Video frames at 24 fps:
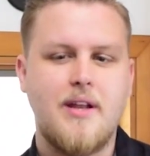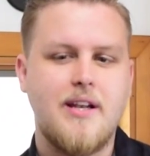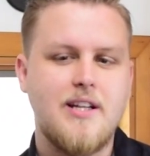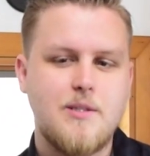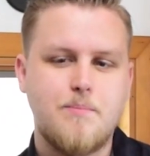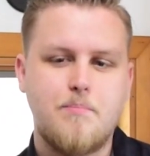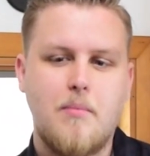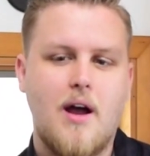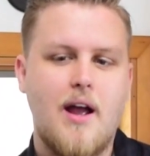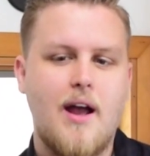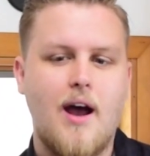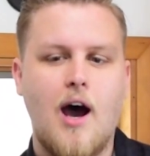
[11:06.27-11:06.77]
I
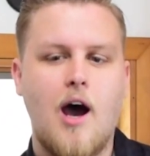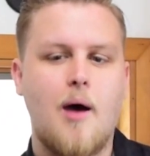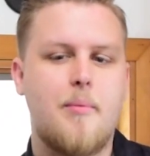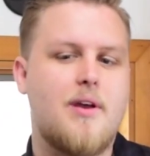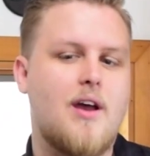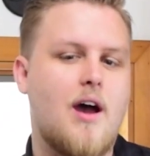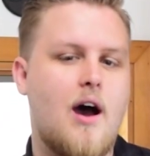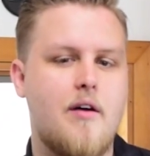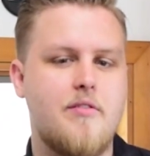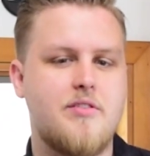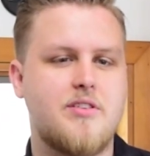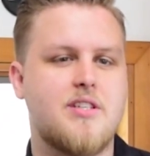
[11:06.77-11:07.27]
mean, it's my
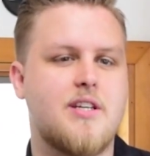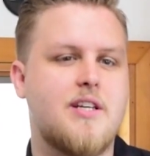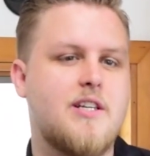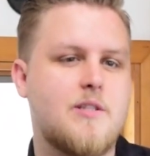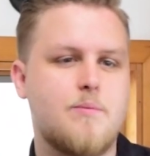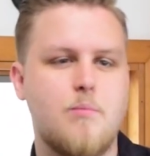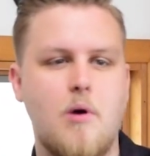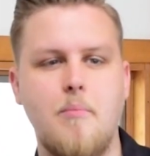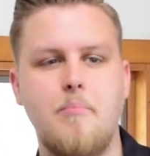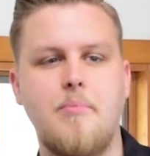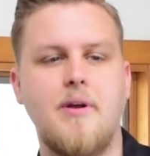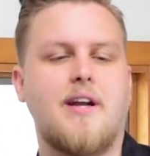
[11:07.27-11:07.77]
hobby.
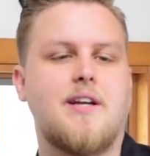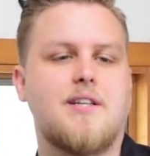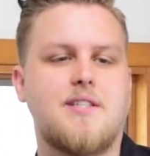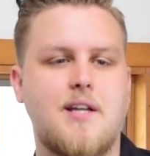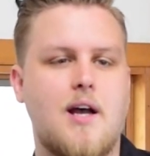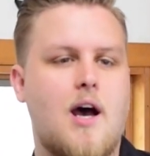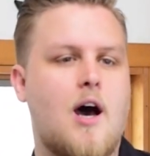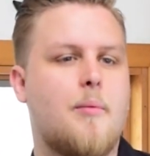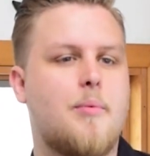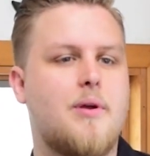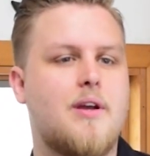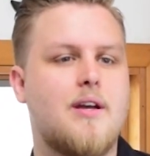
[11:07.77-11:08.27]
Obviously, it's my
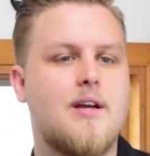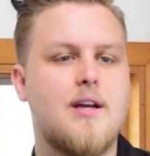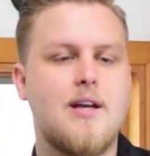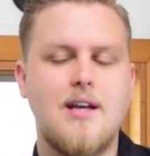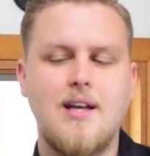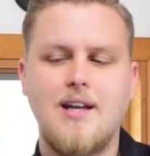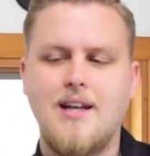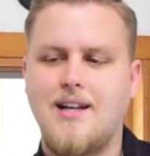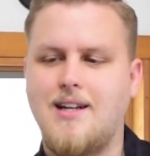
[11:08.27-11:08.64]
biggest hobby.